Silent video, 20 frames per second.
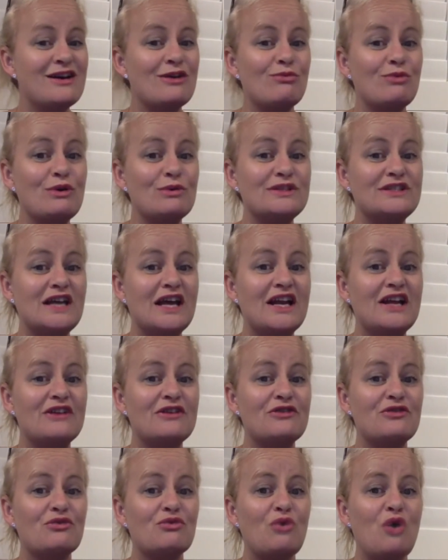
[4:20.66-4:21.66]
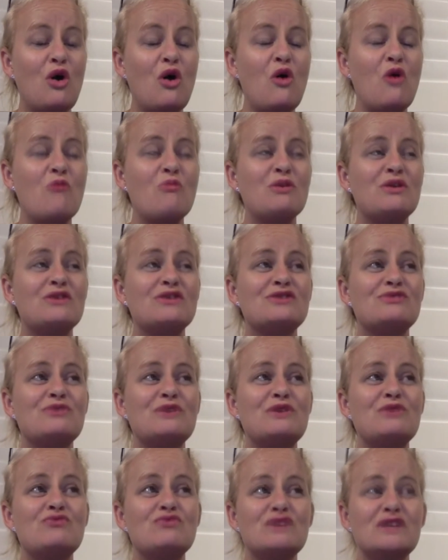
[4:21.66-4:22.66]
we were done out of the role because
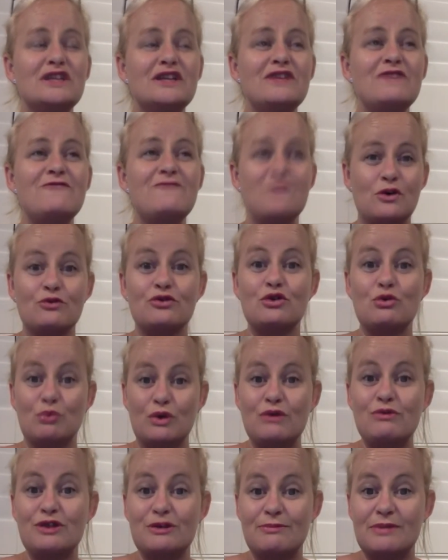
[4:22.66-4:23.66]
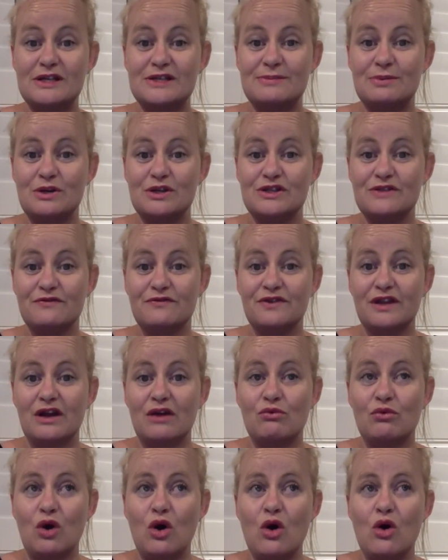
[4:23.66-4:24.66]
we really felt that we were the best person for
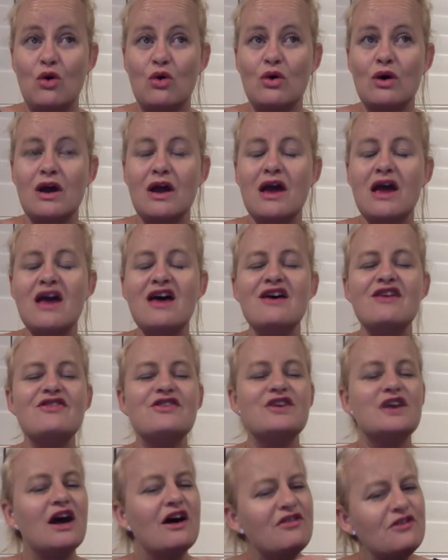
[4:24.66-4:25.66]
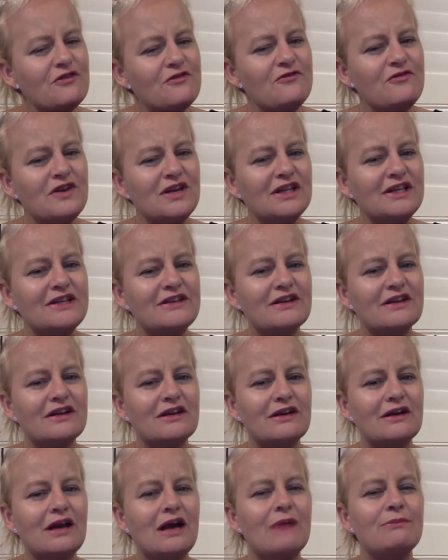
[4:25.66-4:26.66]
that role. The other feeling that
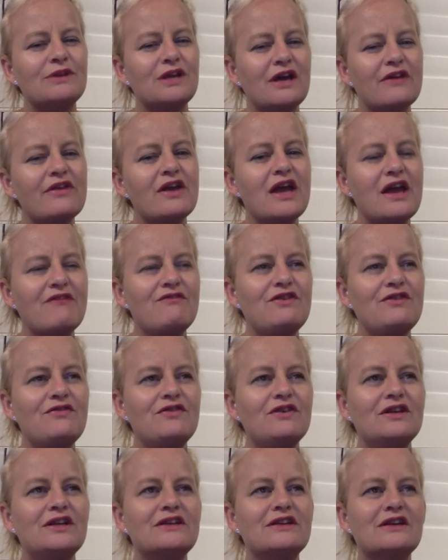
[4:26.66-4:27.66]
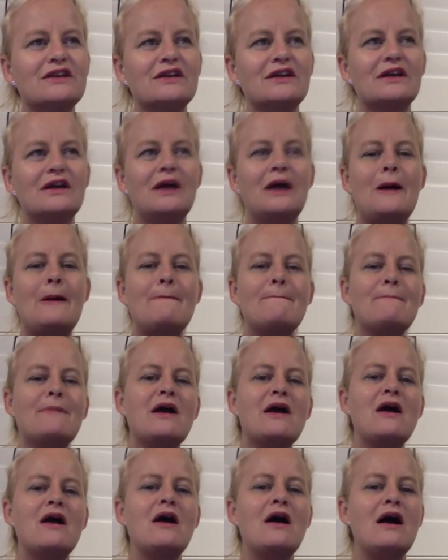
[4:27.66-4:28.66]
can come, the other heavy feeling that can come
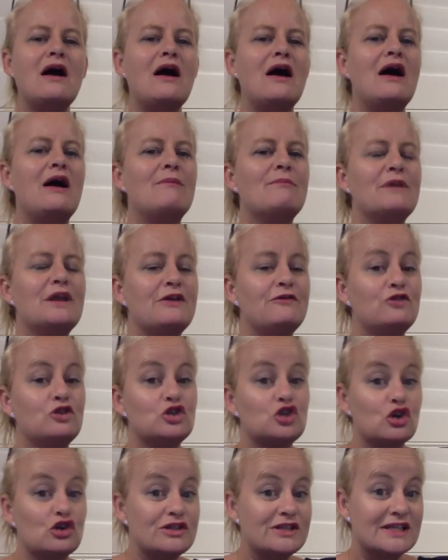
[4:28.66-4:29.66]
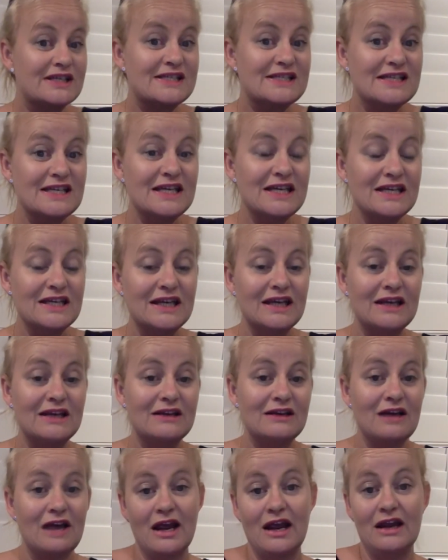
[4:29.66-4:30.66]
if you don't succeed
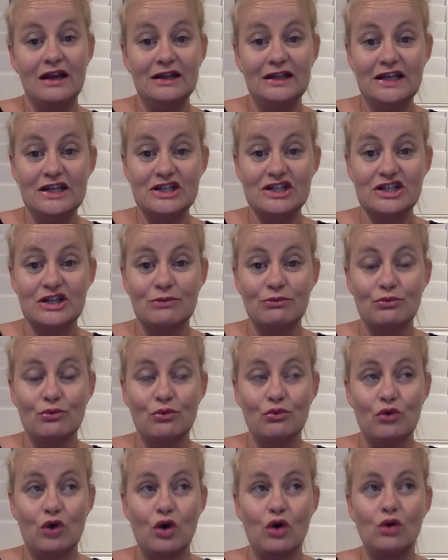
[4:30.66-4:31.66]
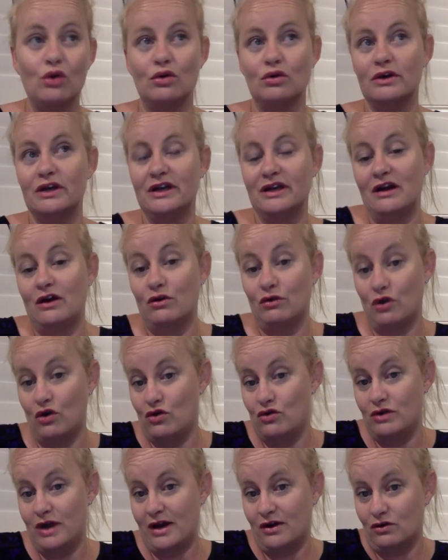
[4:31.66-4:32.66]
in a leadership role or in our
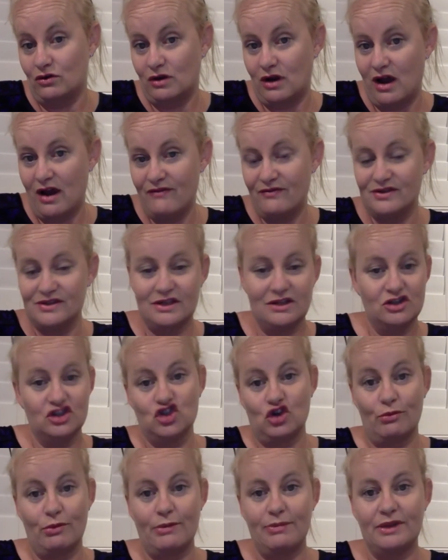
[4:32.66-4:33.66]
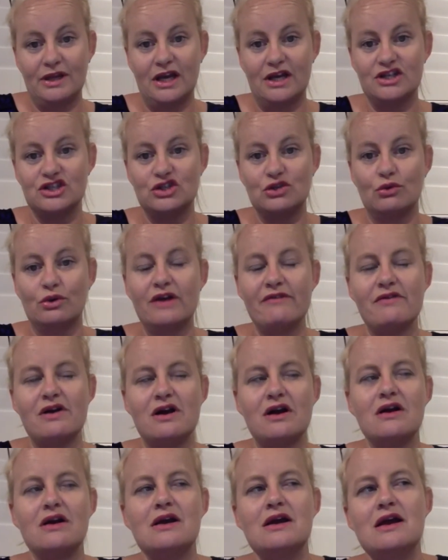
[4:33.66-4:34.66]
own adult life, in a job application or
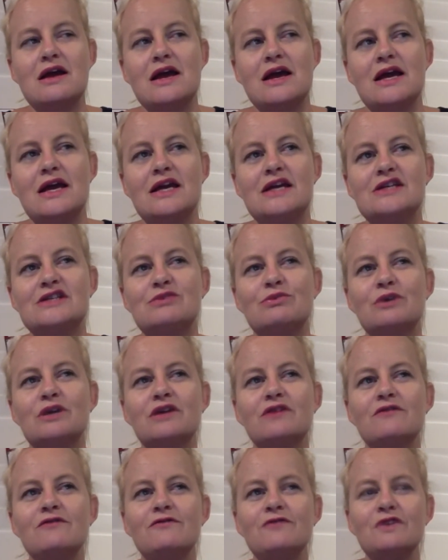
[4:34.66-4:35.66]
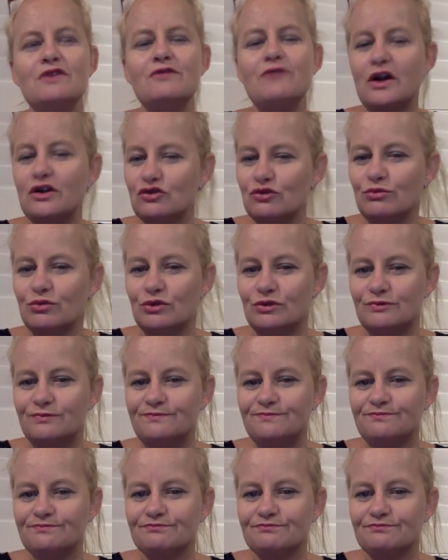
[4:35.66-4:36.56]
whatever, is we can feel vulnerable.